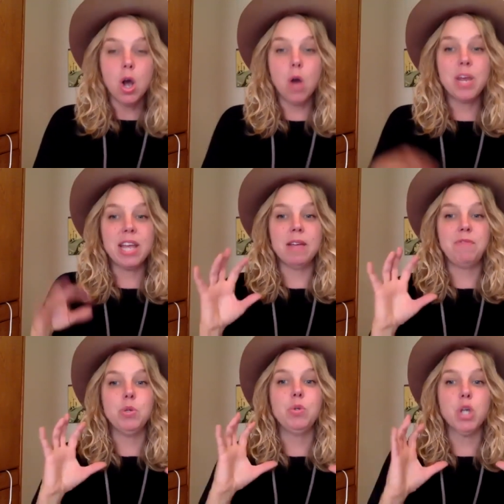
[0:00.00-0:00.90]
okay,
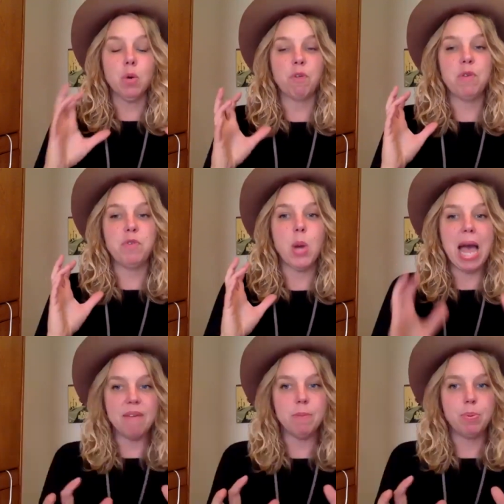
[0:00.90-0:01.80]
if you don't, if you
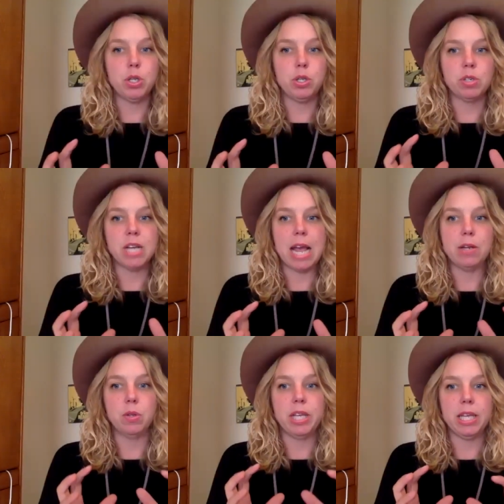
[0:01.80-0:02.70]
haven't put your
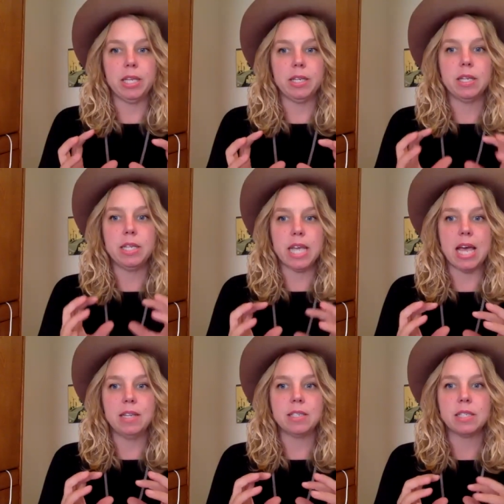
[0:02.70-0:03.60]
title in
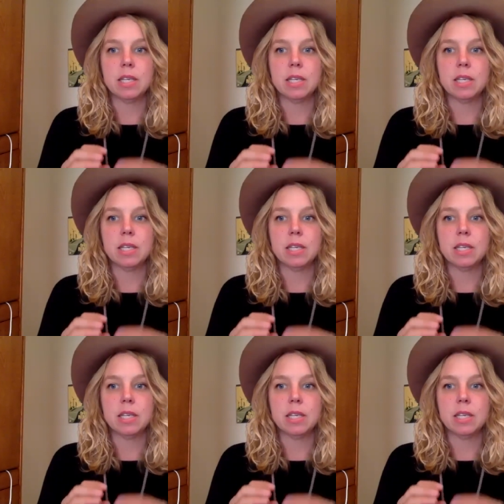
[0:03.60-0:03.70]
yet,